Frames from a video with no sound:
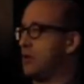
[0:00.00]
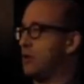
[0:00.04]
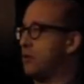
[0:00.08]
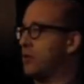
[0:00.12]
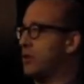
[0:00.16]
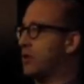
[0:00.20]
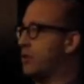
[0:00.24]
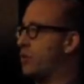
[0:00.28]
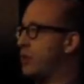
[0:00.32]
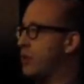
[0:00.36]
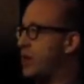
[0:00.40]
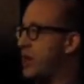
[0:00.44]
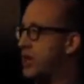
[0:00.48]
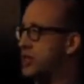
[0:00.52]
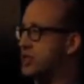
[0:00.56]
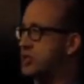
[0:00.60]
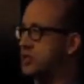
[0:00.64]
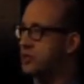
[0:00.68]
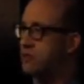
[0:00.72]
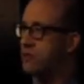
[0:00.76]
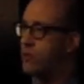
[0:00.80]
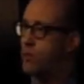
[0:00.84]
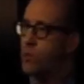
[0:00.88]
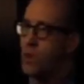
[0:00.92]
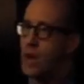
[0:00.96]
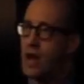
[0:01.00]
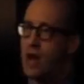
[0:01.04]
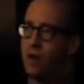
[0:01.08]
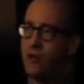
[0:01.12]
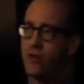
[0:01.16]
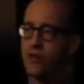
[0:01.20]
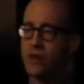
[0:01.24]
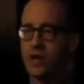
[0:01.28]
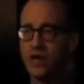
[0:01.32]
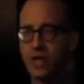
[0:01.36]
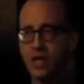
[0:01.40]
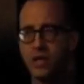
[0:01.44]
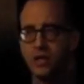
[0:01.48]
you know, the creation of
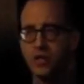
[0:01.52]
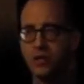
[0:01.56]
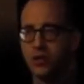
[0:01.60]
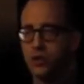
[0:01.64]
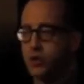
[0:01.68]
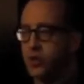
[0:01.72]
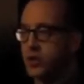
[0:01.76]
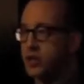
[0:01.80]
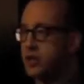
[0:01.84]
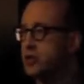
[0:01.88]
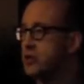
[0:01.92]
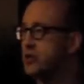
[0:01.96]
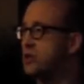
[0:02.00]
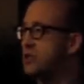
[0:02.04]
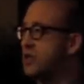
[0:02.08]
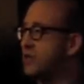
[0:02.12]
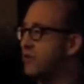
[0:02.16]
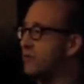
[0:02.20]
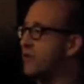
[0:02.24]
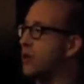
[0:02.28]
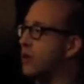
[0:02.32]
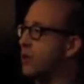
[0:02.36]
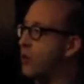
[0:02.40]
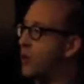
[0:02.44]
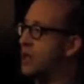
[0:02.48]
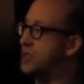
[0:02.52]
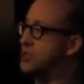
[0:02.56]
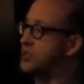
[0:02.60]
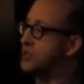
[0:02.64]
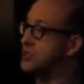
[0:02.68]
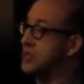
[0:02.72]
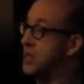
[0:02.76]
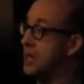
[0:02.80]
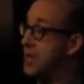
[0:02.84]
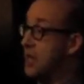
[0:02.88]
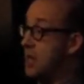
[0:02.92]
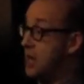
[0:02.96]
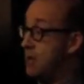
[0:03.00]
wealth and industry. These are different
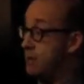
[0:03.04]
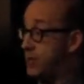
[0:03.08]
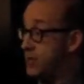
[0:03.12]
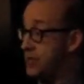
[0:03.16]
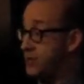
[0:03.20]
questions.